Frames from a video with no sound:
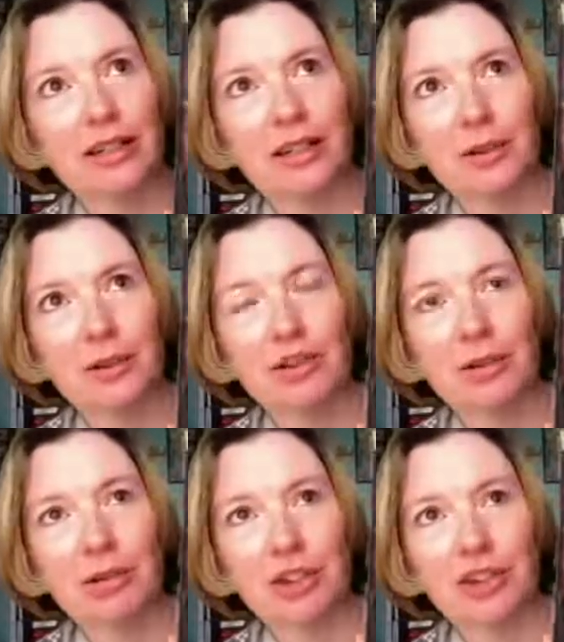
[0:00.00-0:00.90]

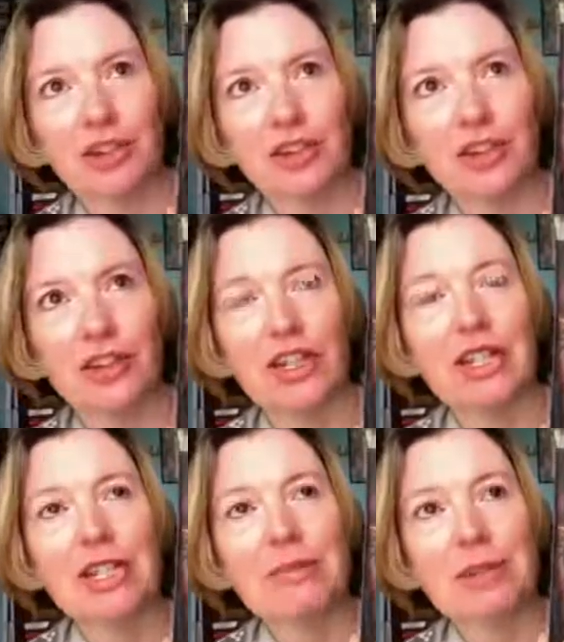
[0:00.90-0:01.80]
experiencing prejudice
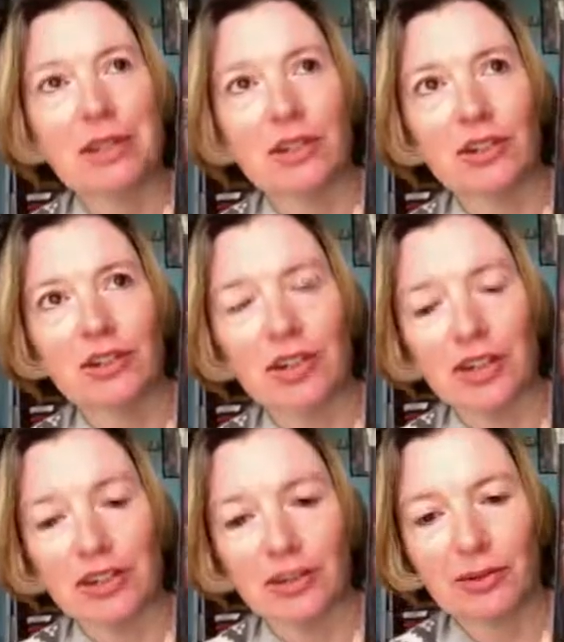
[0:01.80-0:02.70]
because
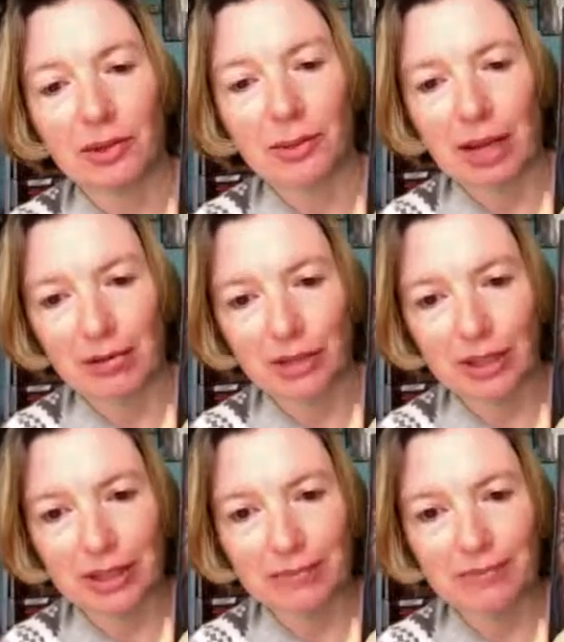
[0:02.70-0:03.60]
he's from
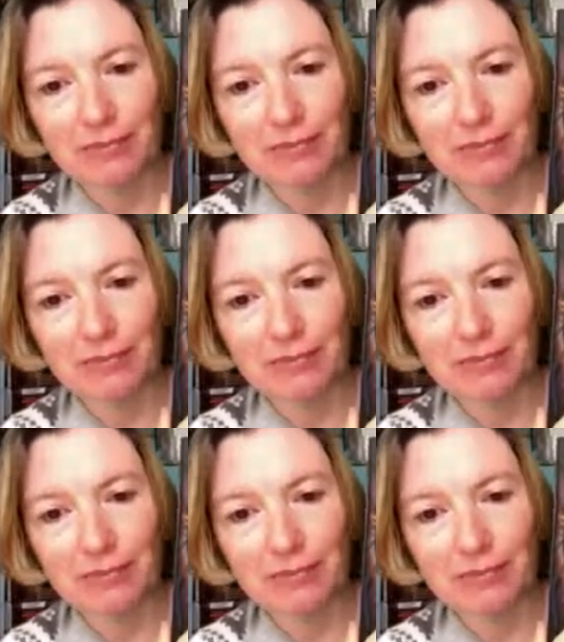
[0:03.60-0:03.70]
Africa.